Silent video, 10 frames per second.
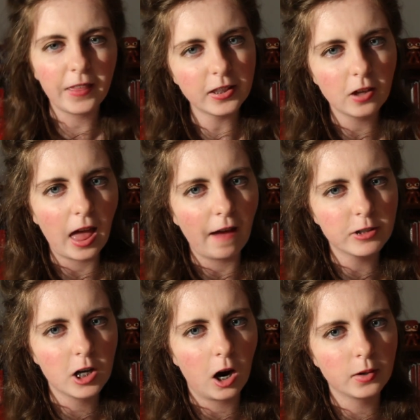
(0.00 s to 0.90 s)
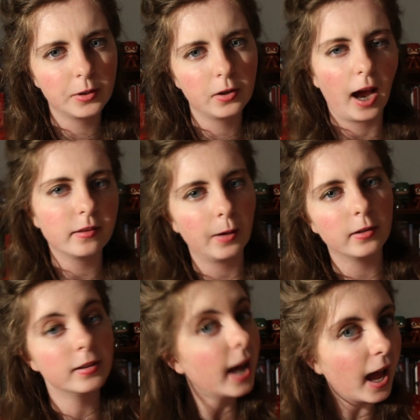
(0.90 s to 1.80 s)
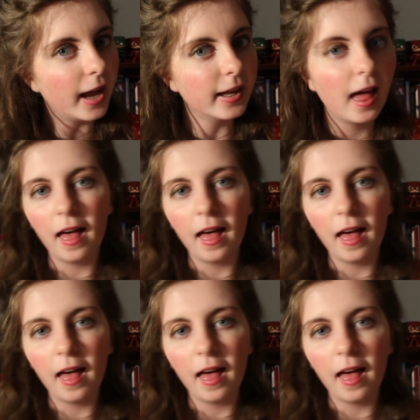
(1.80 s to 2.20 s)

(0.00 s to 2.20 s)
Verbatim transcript: That's all I have to talk with you guys about today.